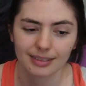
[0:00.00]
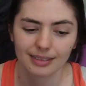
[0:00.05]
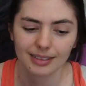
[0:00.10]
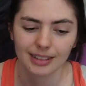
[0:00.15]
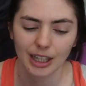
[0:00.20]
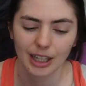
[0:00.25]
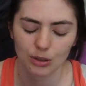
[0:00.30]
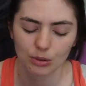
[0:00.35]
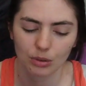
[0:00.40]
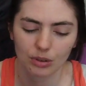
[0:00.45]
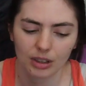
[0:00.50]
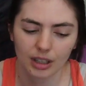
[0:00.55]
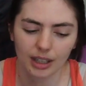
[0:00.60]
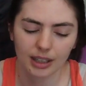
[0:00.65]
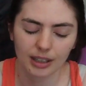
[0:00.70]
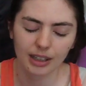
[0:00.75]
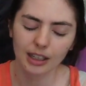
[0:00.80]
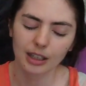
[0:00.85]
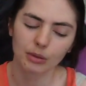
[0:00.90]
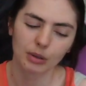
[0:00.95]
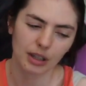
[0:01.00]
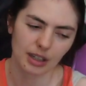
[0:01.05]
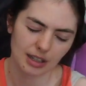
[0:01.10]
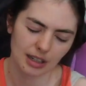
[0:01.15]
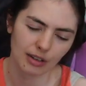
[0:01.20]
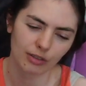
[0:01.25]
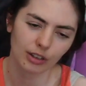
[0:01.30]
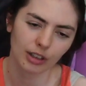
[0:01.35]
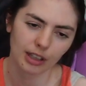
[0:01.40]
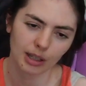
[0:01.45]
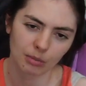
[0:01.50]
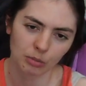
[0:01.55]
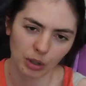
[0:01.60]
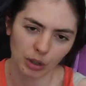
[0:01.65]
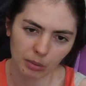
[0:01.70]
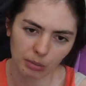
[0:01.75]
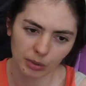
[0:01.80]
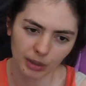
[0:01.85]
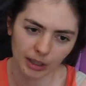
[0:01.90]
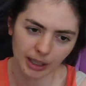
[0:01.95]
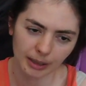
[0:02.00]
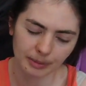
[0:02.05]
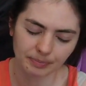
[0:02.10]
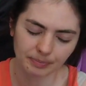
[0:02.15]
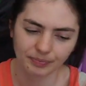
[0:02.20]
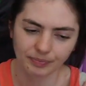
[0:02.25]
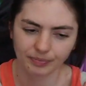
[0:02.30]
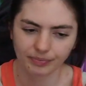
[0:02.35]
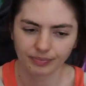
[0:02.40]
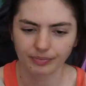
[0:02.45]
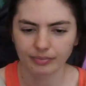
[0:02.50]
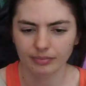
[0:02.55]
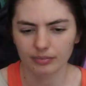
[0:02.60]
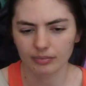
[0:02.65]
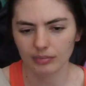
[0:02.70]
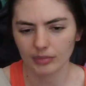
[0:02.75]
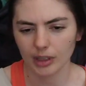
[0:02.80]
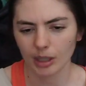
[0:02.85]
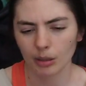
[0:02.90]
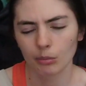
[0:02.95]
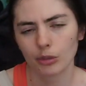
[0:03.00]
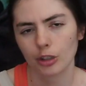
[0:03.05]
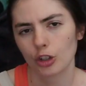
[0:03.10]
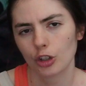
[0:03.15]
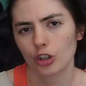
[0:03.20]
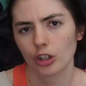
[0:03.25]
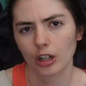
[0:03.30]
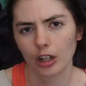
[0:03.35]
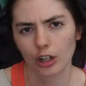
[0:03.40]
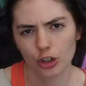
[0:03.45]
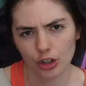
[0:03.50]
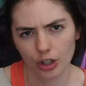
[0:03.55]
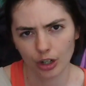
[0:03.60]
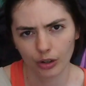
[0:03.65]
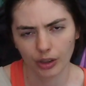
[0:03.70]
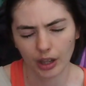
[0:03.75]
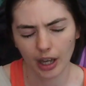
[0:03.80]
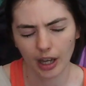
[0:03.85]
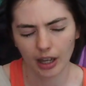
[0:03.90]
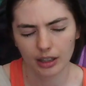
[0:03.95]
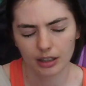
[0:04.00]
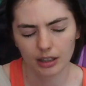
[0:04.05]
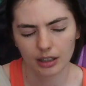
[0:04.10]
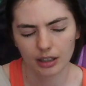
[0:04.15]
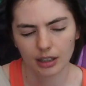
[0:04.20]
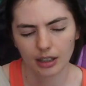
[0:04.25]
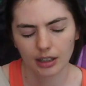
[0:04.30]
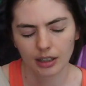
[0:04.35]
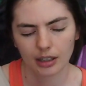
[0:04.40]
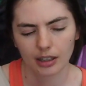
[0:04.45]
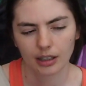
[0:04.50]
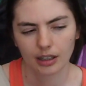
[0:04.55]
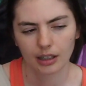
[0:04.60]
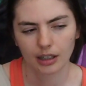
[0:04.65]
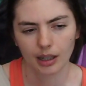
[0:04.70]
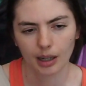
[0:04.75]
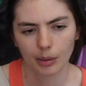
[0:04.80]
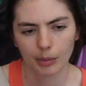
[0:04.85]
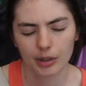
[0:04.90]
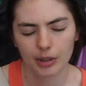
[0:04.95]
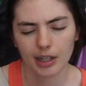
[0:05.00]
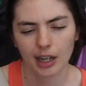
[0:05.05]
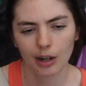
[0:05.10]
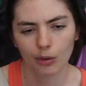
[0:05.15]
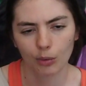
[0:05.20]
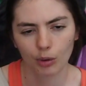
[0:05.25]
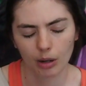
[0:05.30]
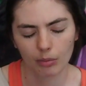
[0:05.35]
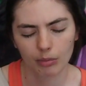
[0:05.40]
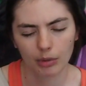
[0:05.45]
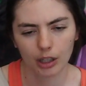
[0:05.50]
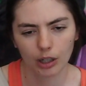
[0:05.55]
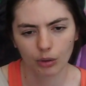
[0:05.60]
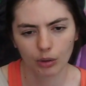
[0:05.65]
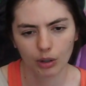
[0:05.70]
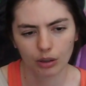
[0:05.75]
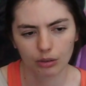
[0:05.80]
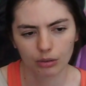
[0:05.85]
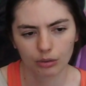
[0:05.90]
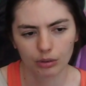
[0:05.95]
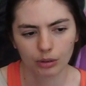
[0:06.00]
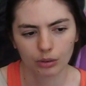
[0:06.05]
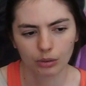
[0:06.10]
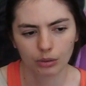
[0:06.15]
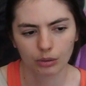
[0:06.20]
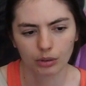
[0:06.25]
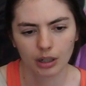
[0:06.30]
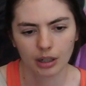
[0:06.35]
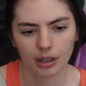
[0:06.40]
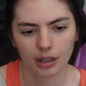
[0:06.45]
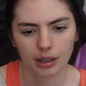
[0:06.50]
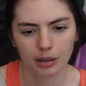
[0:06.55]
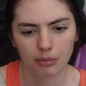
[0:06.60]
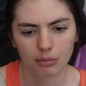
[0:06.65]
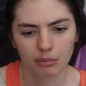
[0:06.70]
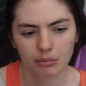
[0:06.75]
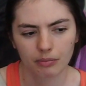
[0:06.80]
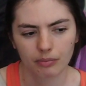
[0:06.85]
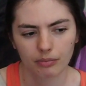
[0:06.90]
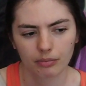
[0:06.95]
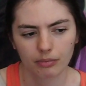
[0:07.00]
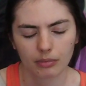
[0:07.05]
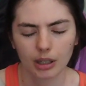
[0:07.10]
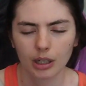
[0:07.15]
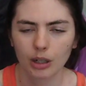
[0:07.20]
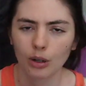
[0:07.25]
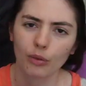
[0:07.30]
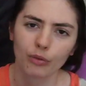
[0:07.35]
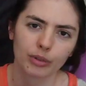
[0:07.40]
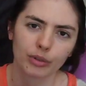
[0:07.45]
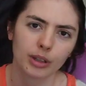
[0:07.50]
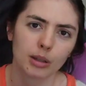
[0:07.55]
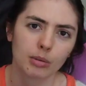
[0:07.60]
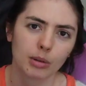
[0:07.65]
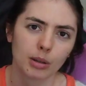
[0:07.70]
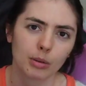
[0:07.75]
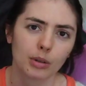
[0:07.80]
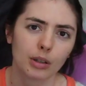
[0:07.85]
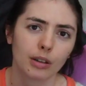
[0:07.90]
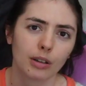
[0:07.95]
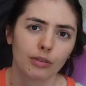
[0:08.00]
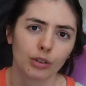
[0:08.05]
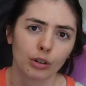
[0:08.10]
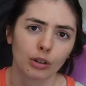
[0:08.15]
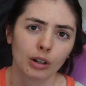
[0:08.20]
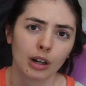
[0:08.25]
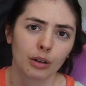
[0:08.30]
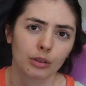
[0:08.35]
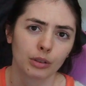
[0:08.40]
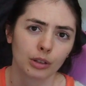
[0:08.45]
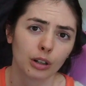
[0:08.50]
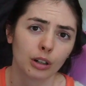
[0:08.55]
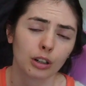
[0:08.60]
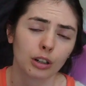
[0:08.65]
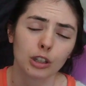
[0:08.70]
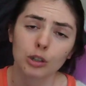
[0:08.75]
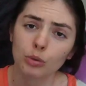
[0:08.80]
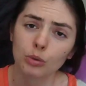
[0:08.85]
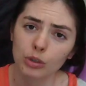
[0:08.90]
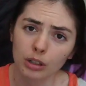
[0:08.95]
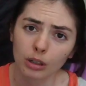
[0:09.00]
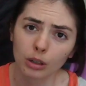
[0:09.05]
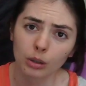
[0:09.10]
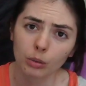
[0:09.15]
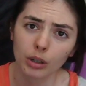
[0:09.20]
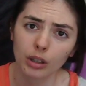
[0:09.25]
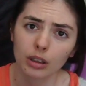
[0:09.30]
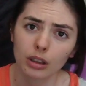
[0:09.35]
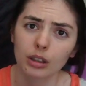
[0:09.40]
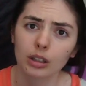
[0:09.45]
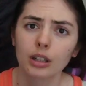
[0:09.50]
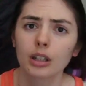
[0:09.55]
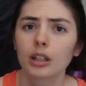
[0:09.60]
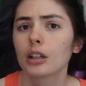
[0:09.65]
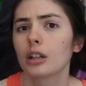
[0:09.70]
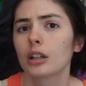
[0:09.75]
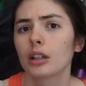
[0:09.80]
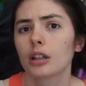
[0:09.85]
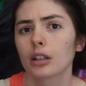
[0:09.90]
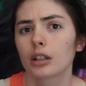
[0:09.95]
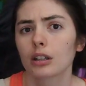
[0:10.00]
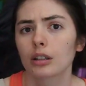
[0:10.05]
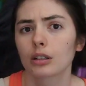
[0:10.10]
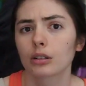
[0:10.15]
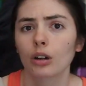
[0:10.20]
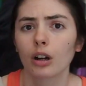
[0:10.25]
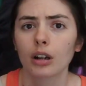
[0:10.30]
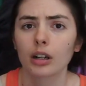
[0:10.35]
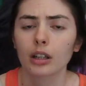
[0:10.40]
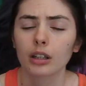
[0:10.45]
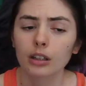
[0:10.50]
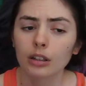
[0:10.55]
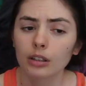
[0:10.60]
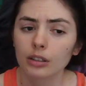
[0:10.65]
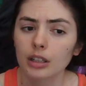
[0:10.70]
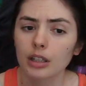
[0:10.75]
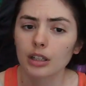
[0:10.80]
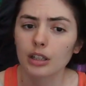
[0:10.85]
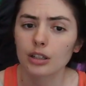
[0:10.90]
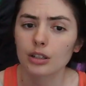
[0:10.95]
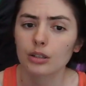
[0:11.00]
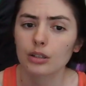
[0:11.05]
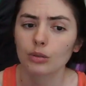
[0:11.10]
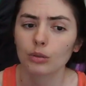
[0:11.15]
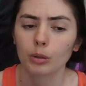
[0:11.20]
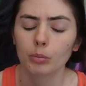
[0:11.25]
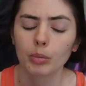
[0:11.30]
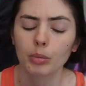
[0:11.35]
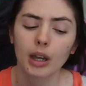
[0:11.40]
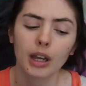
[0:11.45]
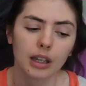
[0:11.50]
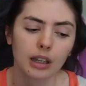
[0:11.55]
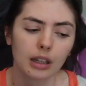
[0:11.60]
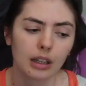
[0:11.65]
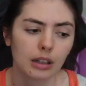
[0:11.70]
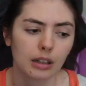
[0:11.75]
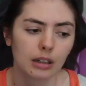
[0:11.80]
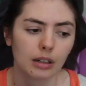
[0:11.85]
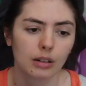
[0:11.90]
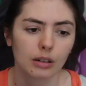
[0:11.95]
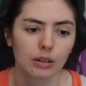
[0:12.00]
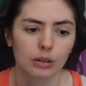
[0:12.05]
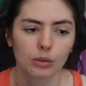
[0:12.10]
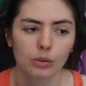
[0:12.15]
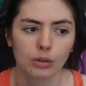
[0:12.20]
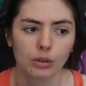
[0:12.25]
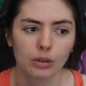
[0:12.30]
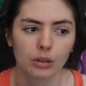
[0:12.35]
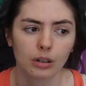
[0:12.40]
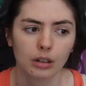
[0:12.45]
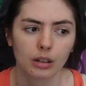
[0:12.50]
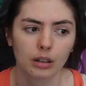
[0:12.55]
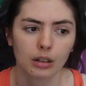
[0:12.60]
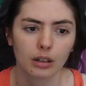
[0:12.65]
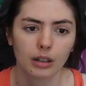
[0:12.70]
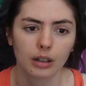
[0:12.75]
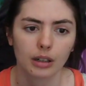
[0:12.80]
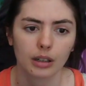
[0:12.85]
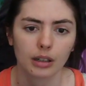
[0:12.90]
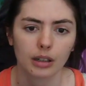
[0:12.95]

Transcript: that sort of thing. Anyways, I feel like I'm rambling the should i share that. Um, that's kind of what I've been going through. Um, and hopefully, maybe if you're out there and you deal with chronic illness or pain or